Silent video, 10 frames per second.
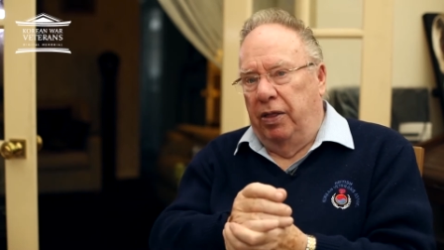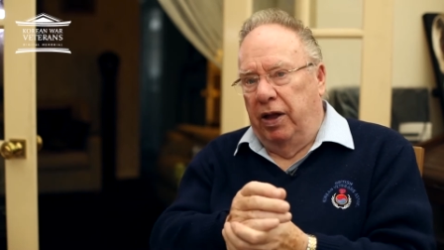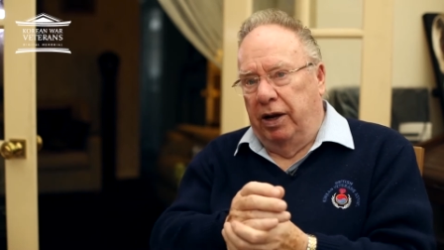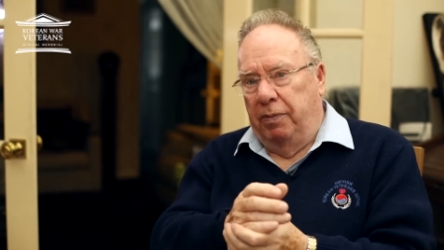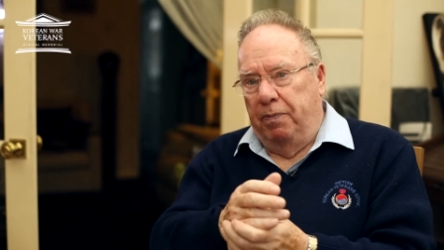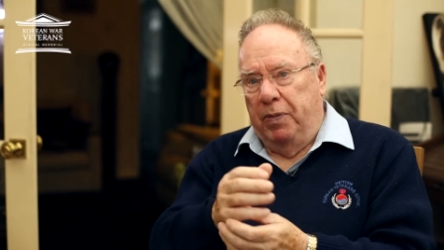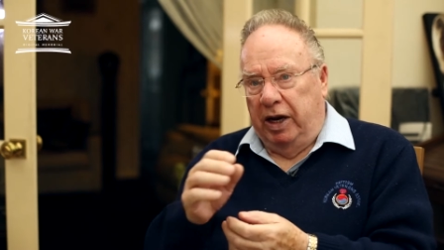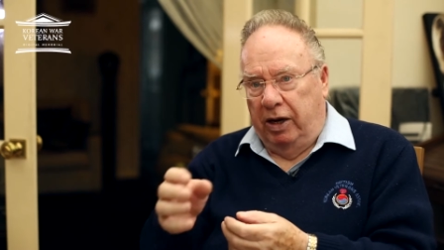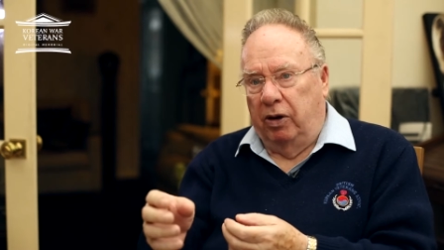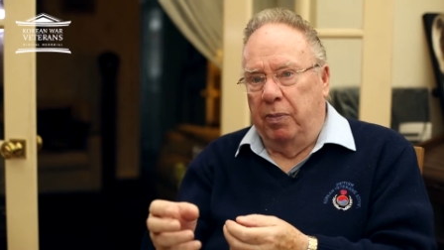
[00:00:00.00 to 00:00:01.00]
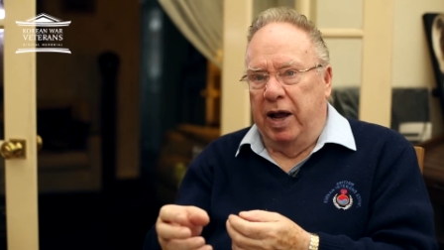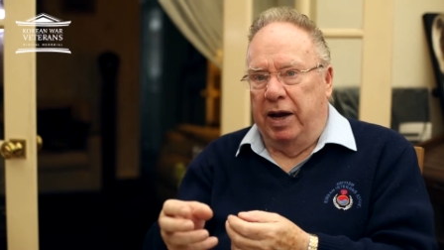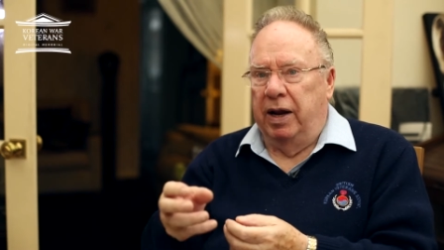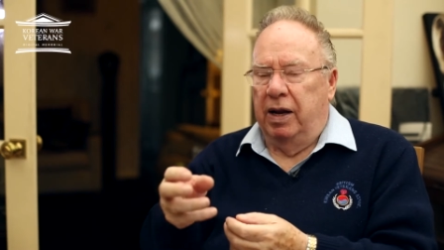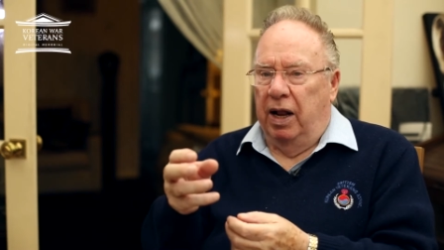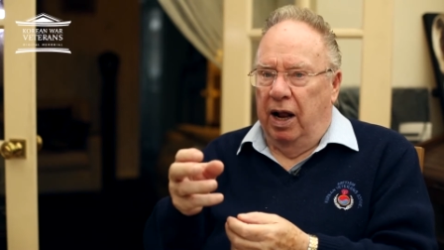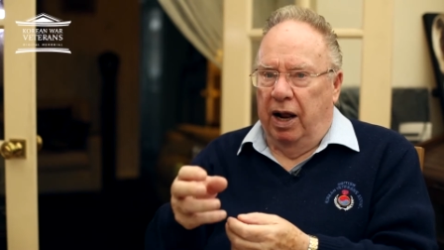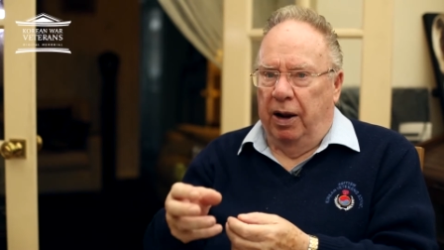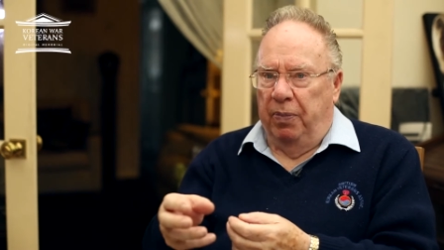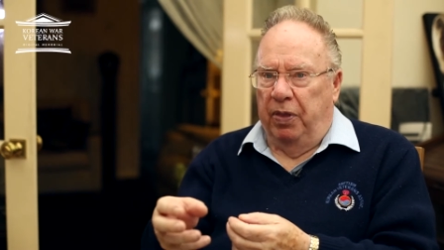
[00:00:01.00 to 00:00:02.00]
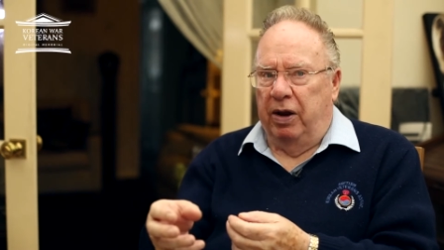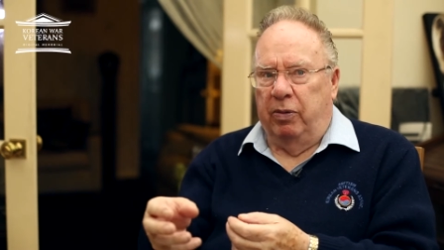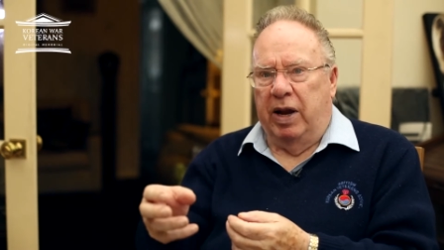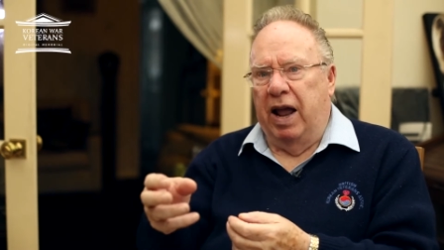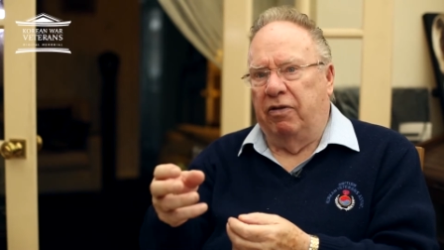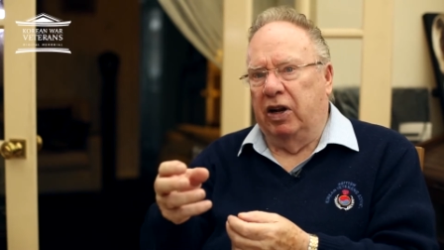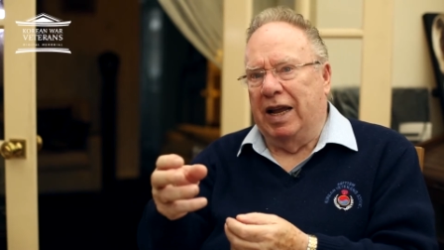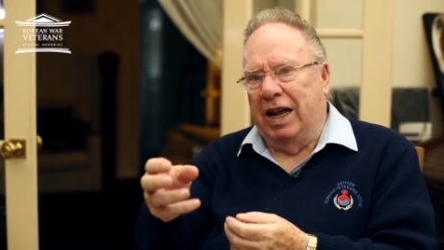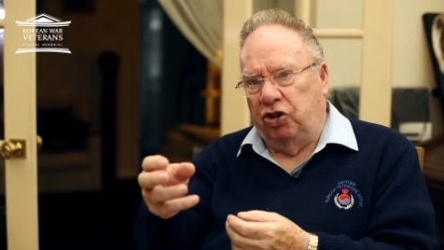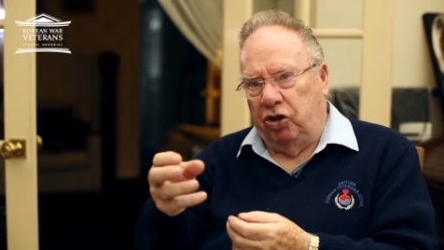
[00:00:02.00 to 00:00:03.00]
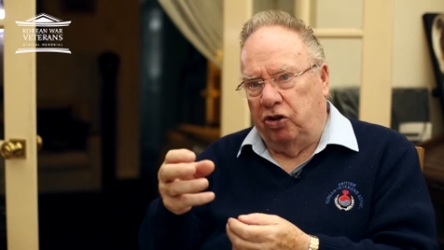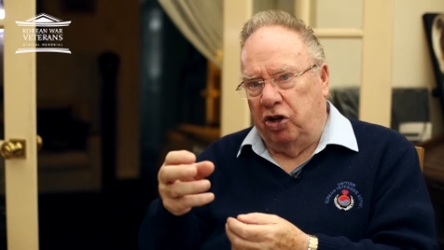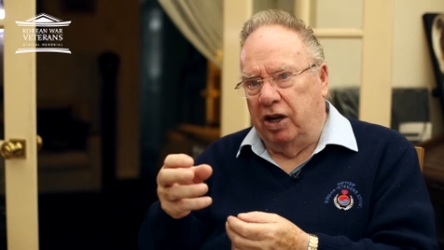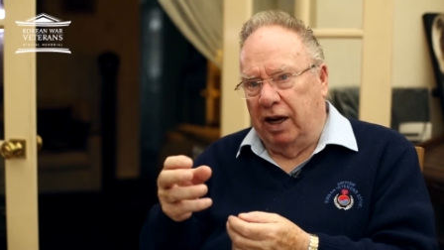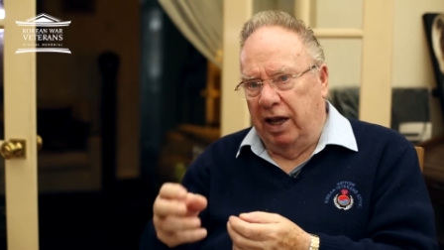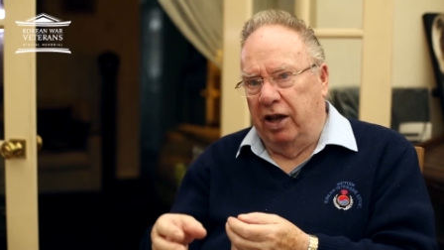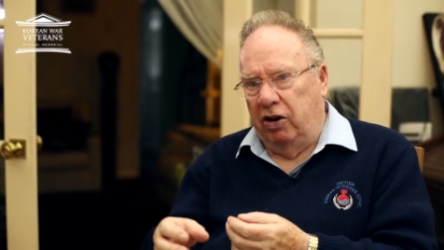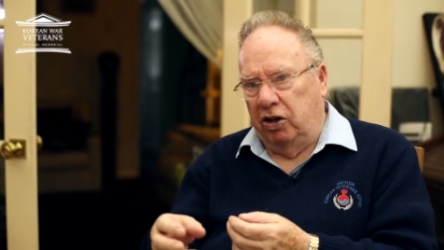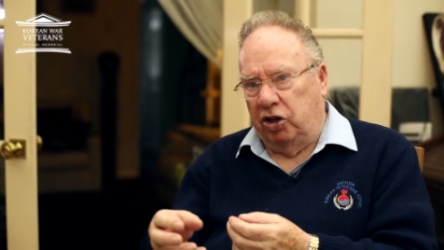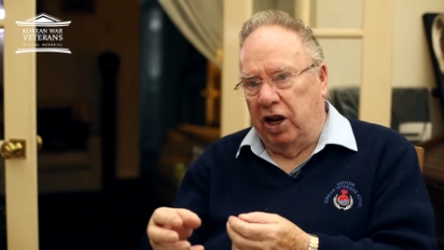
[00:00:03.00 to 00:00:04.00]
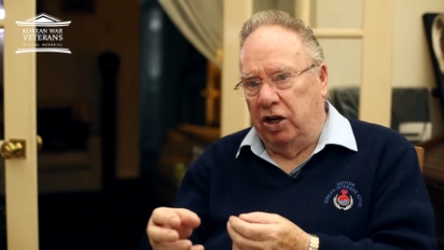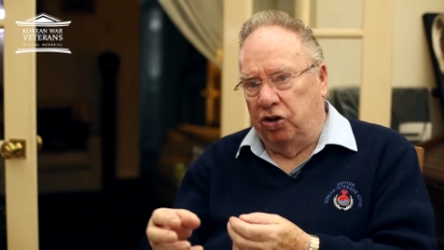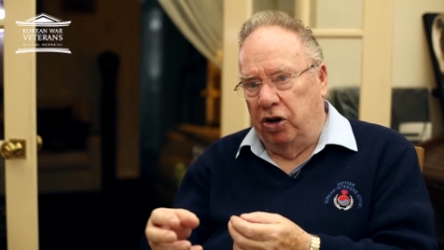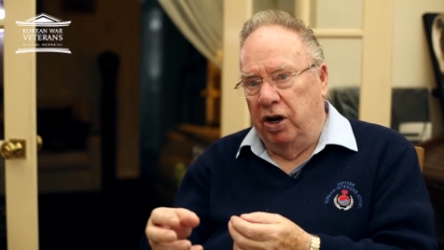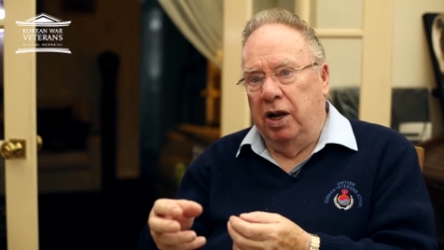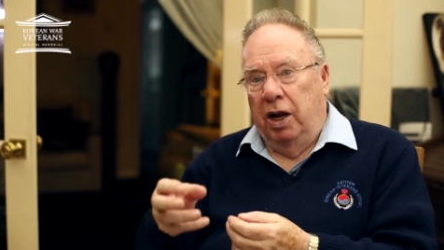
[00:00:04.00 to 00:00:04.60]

their medical men. They would have a casualty clearing station.